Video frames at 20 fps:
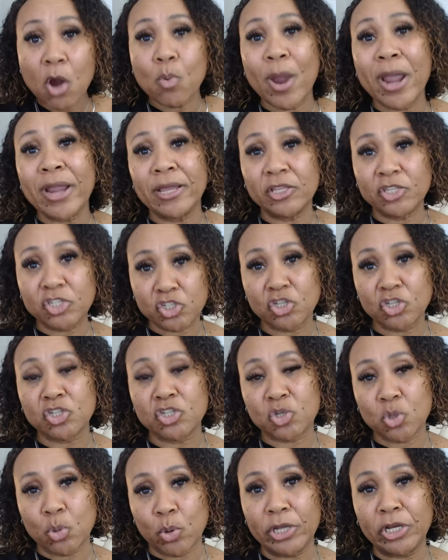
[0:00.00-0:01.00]
right, it's
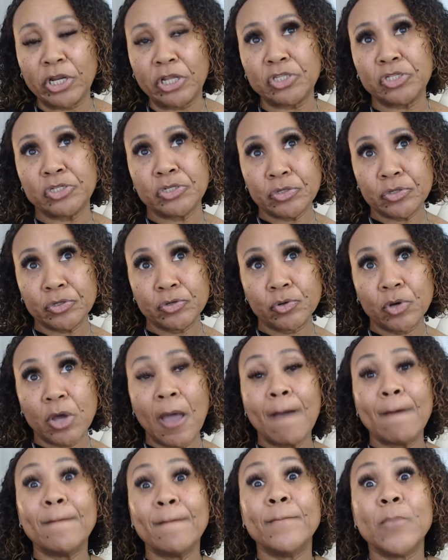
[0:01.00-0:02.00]
just going to
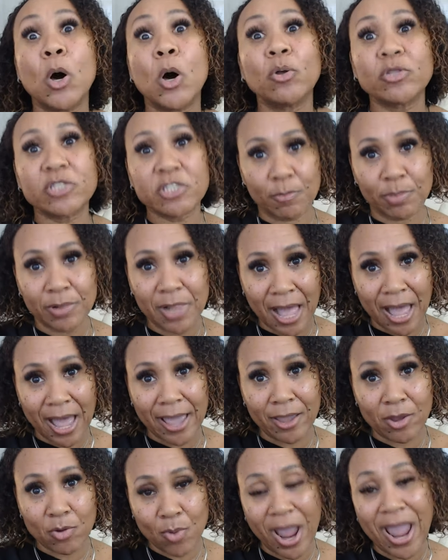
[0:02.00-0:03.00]
multiply,
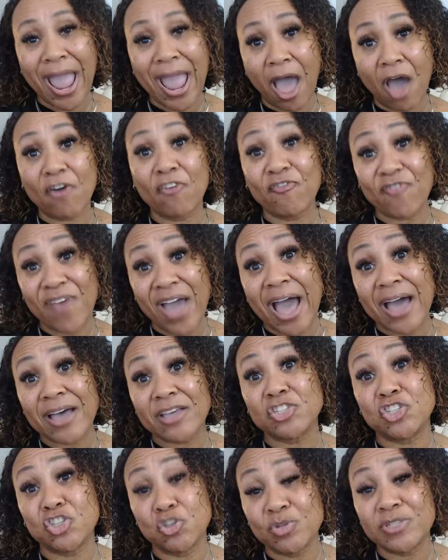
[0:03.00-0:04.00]
right, how
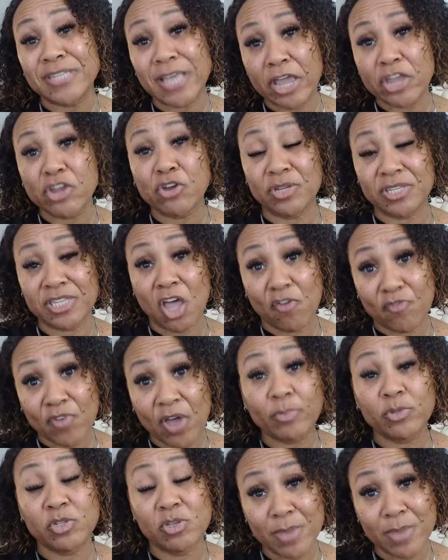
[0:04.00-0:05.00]
fast you set yourself
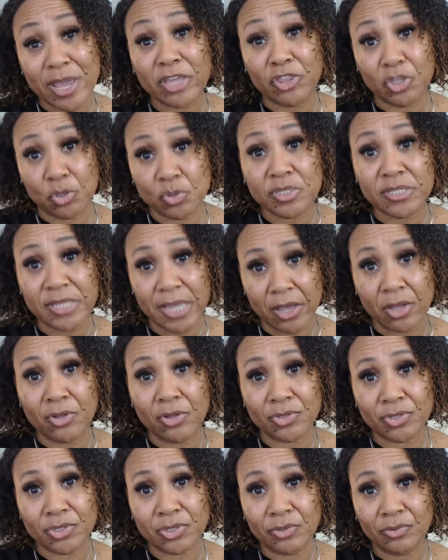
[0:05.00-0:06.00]
up to make those
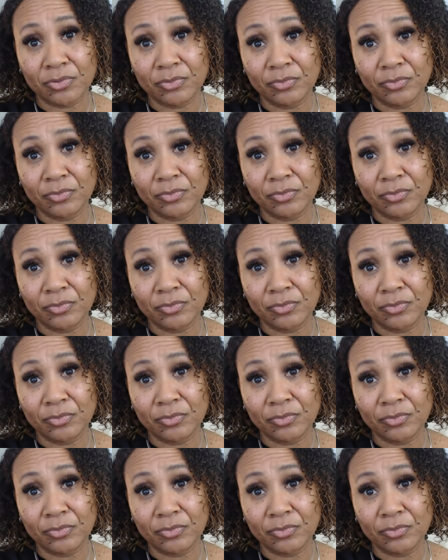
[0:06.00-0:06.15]
sales.